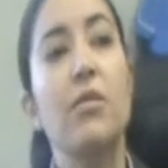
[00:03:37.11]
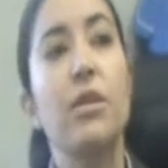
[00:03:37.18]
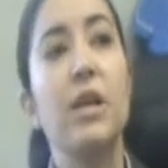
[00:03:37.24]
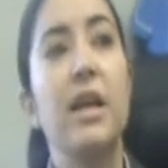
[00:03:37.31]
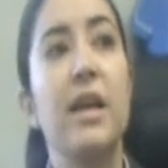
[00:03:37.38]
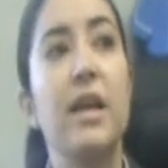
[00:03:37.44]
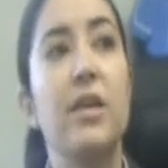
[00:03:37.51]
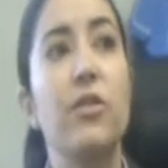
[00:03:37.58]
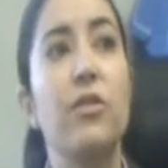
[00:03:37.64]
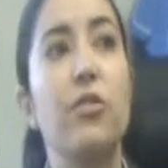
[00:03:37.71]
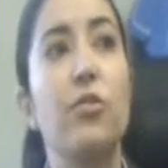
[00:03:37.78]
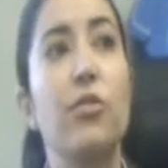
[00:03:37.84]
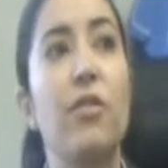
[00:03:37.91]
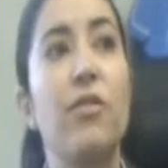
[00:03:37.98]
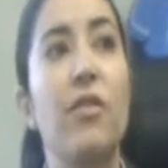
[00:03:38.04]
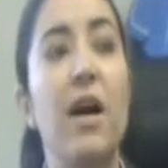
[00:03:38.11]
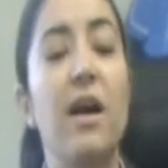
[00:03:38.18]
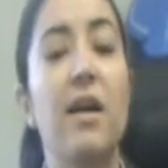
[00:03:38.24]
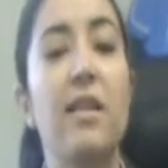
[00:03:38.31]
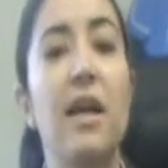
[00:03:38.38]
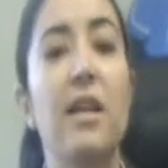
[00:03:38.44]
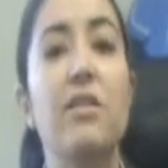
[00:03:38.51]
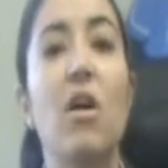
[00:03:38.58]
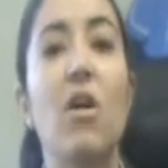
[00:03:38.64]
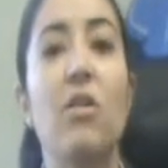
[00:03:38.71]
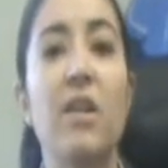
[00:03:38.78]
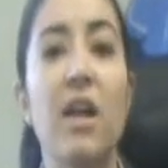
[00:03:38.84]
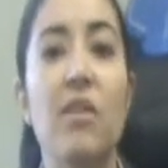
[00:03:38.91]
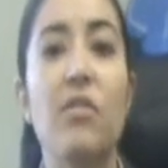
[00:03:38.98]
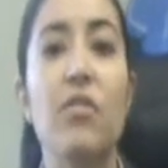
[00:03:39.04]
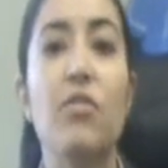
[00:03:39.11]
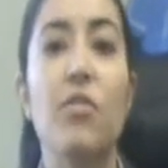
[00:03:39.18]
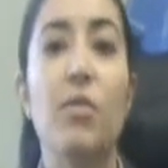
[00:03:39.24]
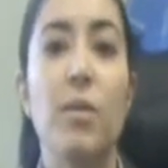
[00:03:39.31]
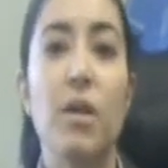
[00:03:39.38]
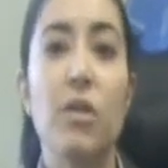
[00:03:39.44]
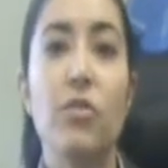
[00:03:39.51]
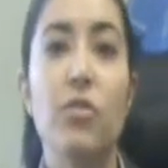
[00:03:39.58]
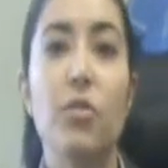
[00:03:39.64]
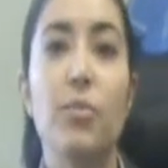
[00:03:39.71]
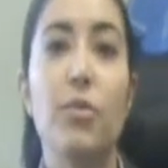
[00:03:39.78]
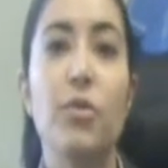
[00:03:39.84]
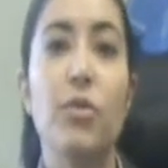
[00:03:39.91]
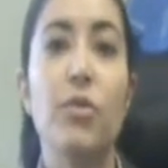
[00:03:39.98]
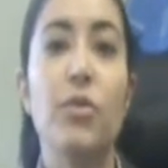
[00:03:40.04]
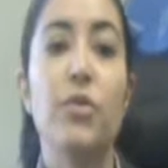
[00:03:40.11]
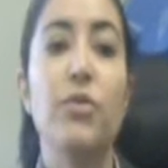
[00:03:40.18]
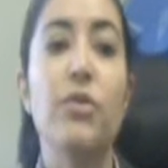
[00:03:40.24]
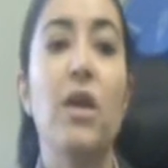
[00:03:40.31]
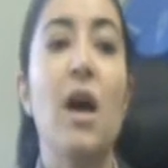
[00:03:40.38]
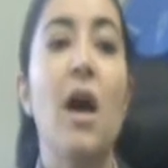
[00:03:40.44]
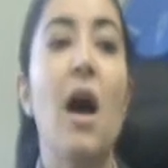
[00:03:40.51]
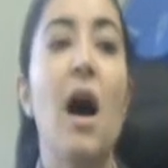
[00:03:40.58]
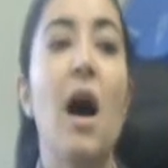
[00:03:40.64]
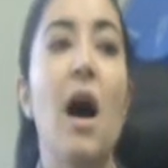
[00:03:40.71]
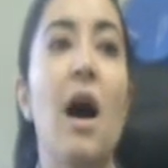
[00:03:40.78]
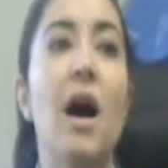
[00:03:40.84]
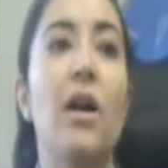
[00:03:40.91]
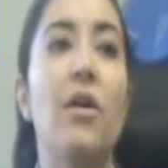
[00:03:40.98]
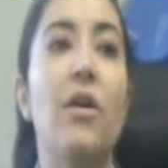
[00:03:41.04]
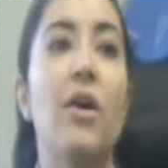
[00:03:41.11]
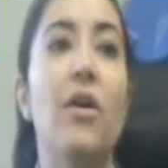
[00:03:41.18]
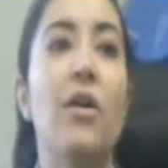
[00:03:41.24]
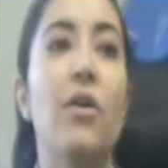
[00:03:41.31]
related to the fact that on average female entrepreneurs are